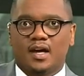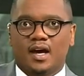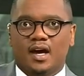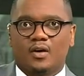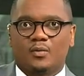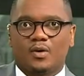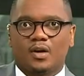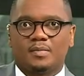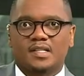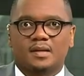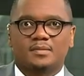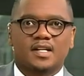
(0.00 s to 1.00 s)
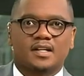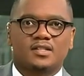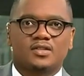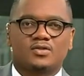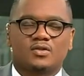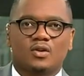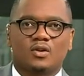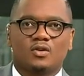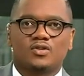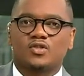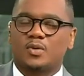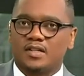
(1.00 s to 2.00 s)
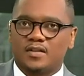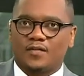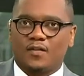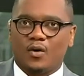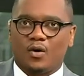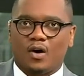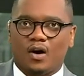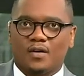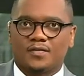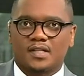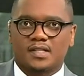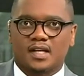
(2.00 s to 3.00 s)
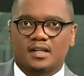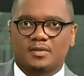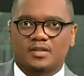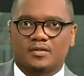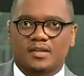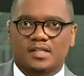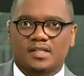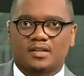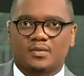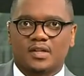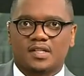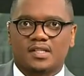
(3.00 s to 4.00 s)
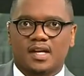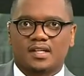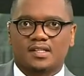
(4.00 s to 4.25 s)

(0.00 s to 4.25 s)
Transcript: will be subjected to clause 24 of the Statement of Intent, which states